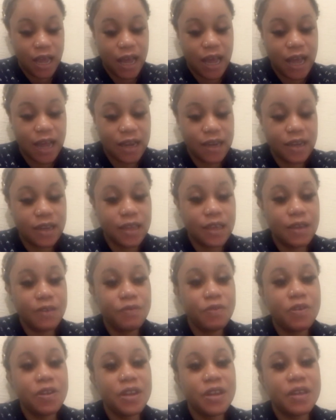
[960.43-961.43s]
and
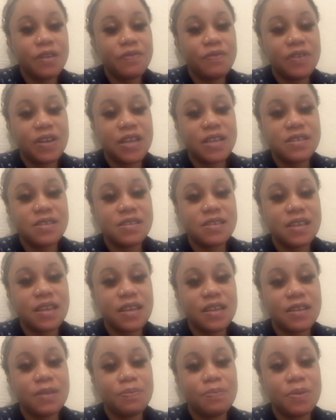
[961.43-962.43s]
even if let's
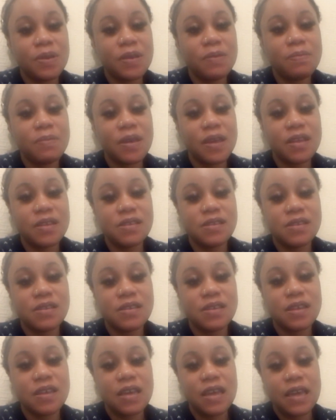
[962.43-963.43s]
say the pigment
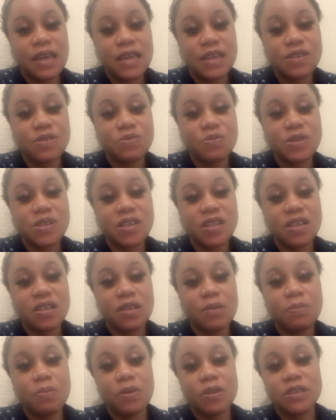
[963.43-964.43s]
is written in
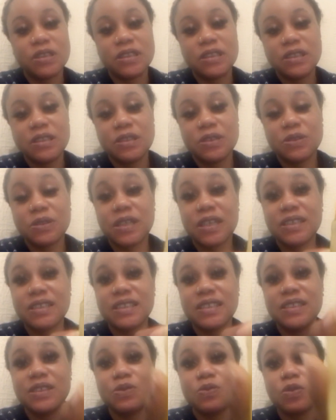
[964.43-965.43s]
the body you can
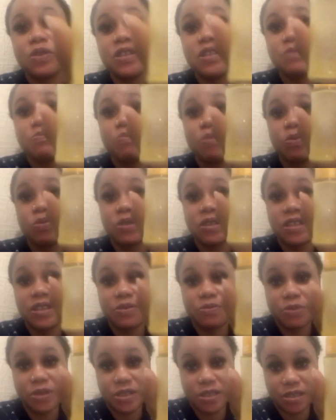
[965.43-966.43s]
see this one is
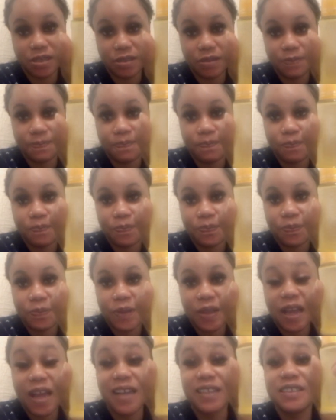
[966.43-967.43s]
boldly written
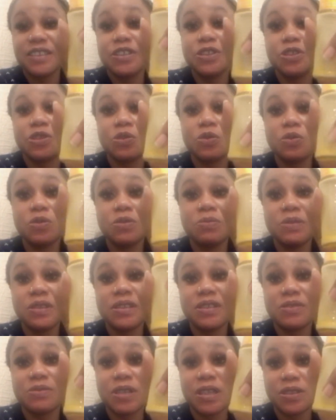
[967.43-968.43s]
and he showed me
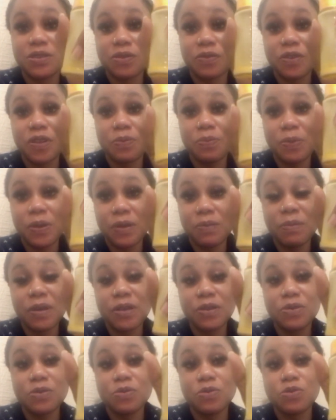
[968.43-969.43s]
the rest of the
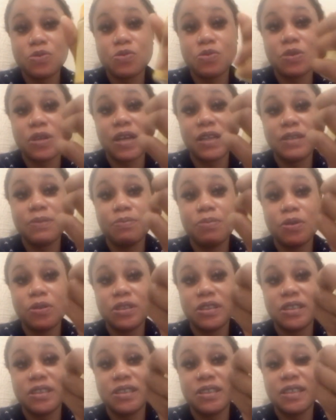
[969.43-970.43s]
pigment though so that the
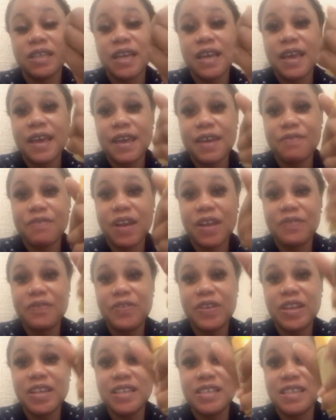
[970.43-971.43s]
bodies if i
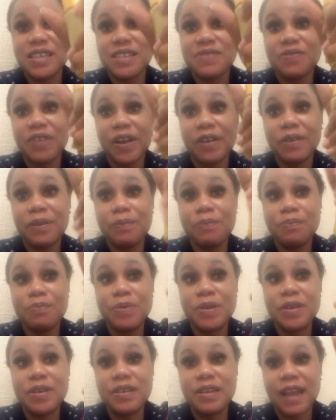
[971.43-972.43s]
feel it is very
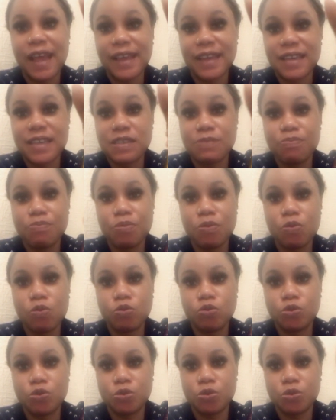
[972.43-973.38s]
big like it's bold